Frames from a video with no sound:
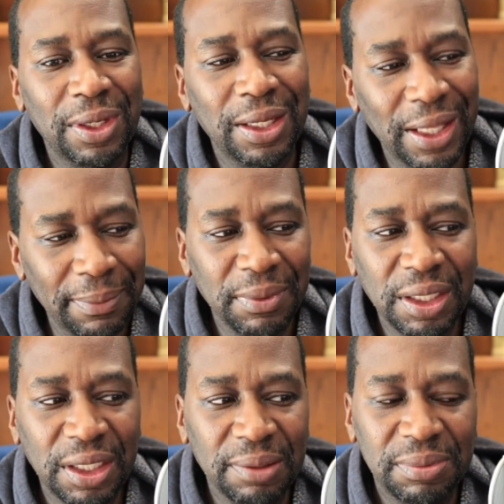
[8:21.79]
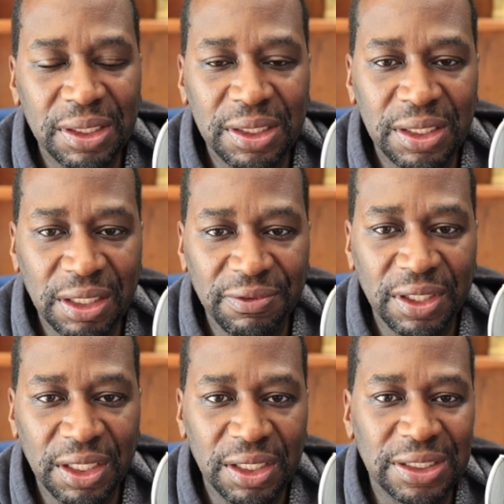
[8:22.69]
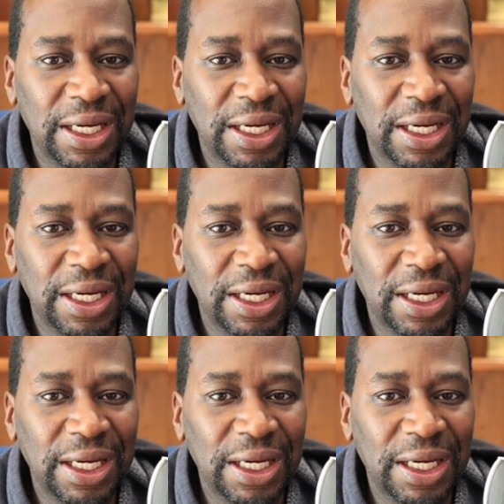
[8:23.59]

then let me keep the DVDs and